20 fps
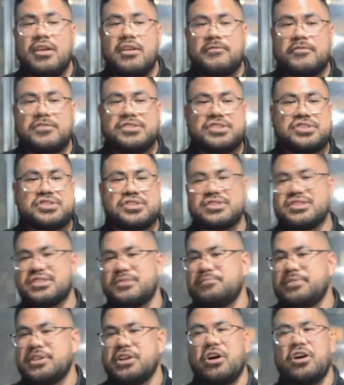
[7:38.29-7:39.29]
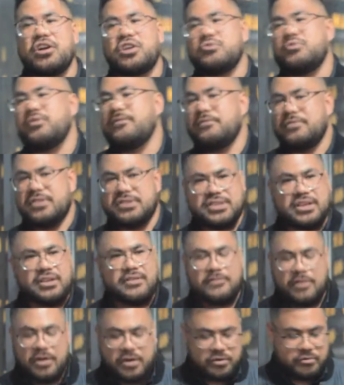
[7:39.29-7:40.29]
versus just simply arguing for the sake
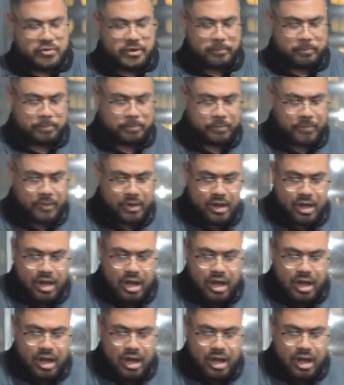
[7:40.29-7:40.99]
of arguing. True.